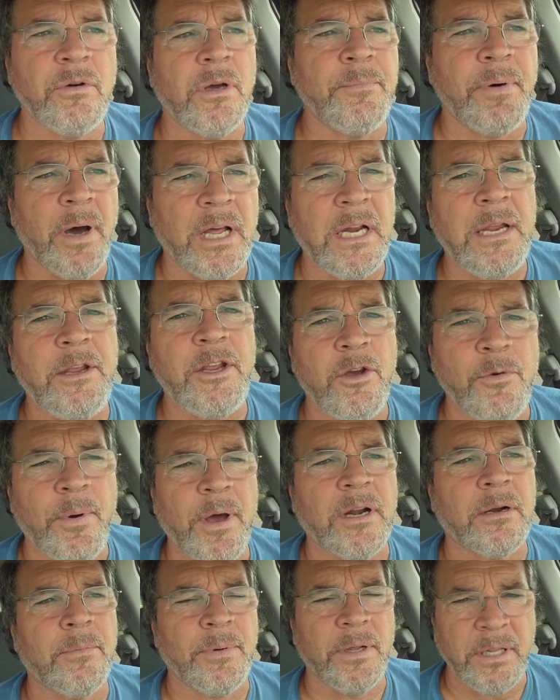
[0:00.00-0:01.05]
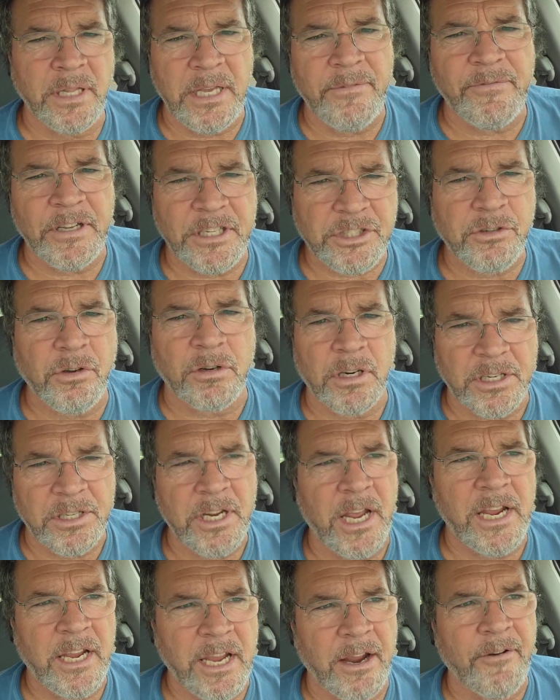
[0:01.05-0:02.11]
And, buddy, you better believe it's going to
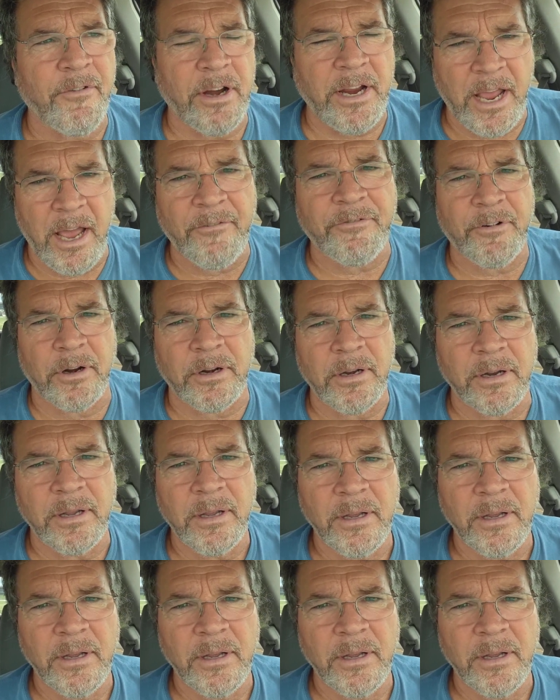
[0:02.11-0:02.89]
take every effort